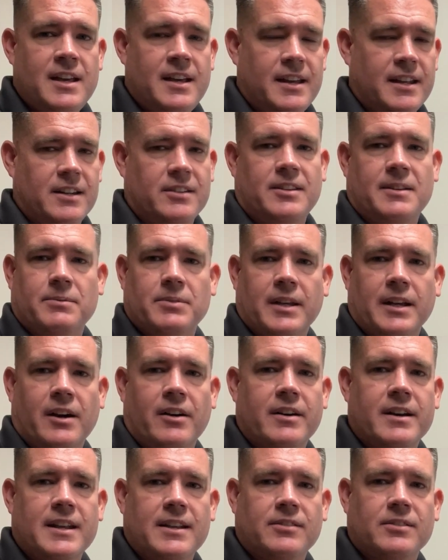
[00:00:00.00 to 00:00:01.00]
And it seems like
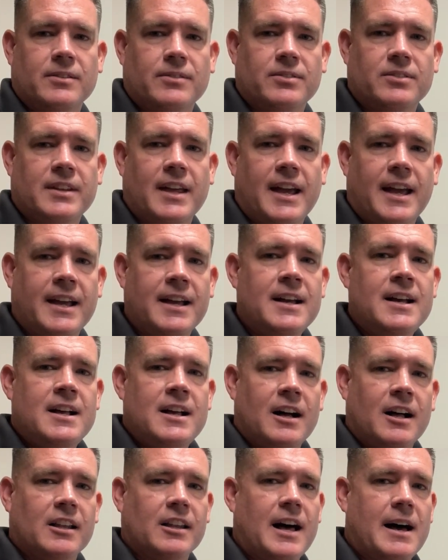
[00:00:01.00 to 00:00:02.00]
our adhesives stay
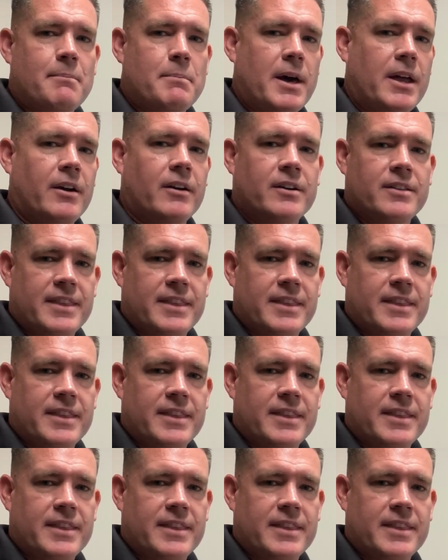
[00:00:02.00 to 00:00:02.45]
a lot better